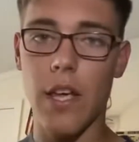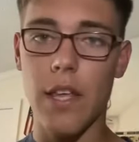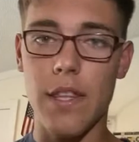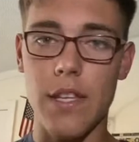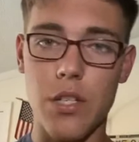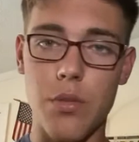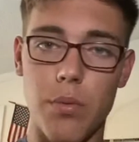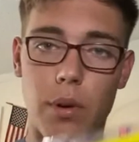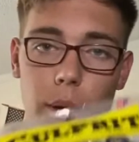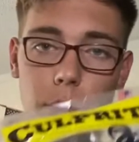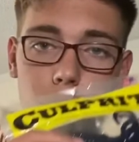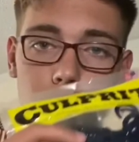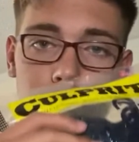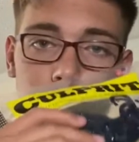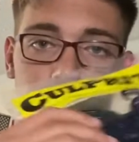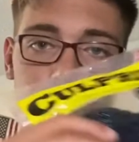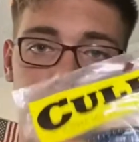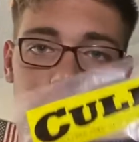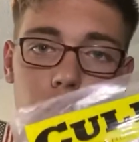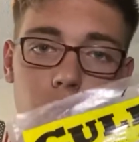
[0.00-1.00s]
This is what I'm going to
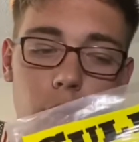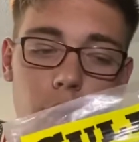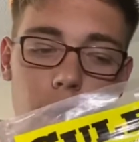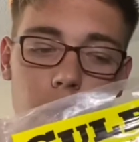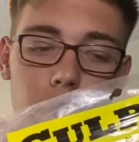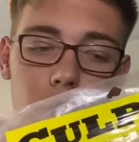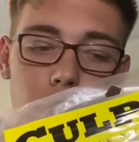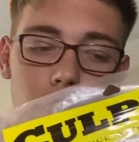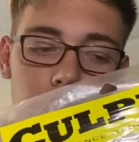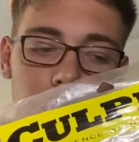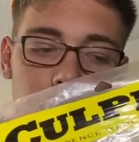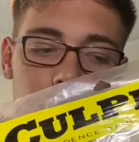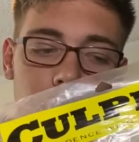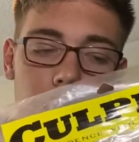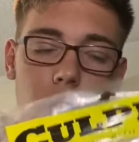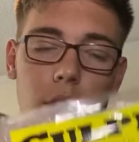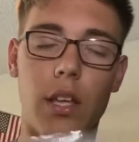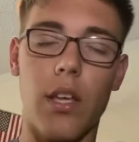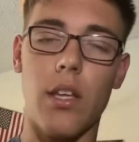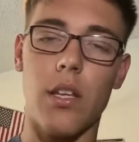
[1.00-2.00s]
be showing you how to use it
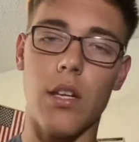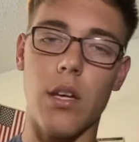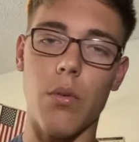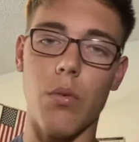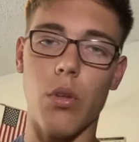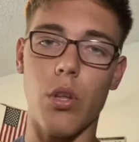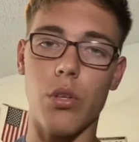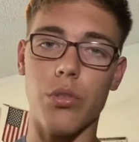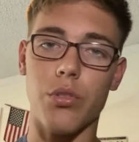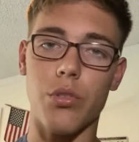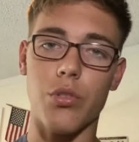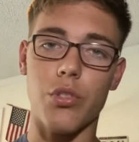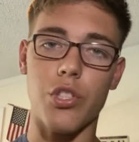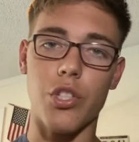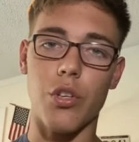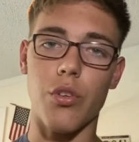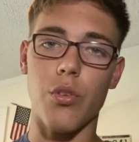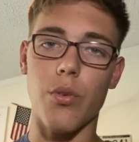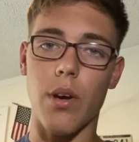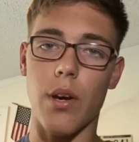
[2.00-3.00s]
on, and I will also
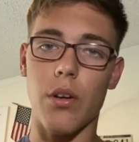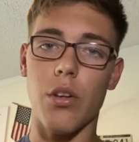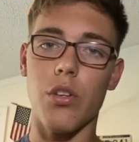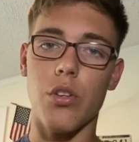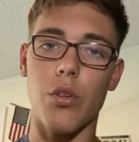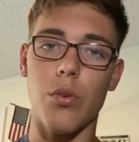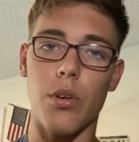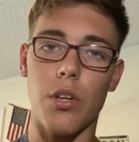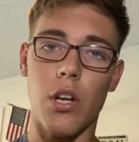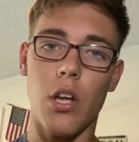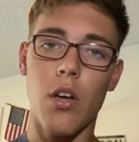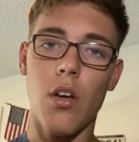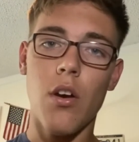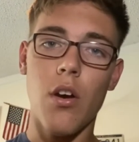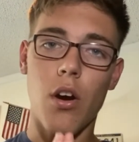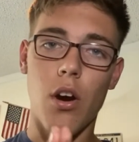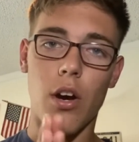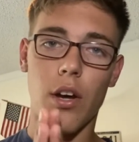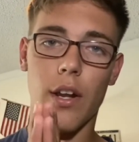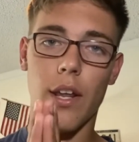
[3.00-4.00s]
show you how to do it
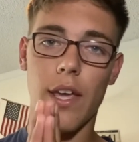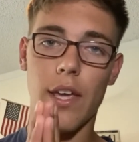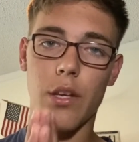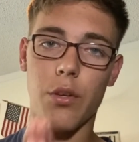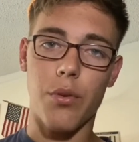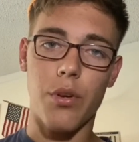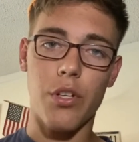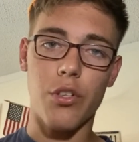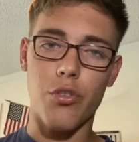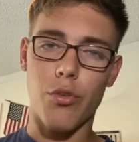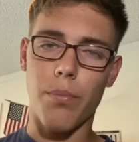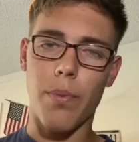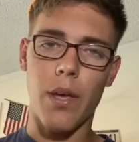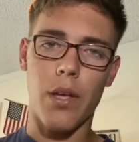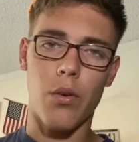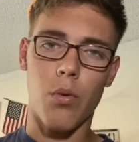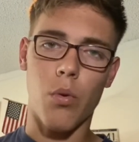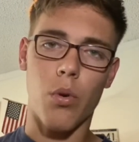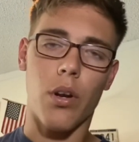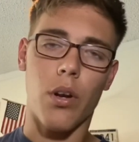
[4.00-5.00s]
on a creature
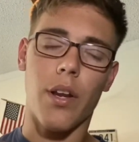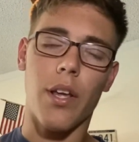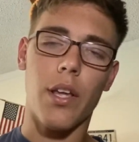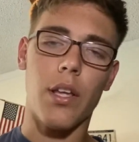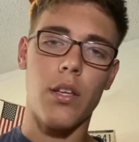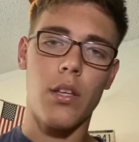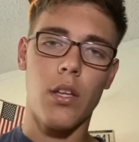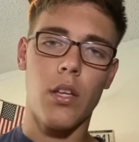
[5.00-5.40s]
bait or a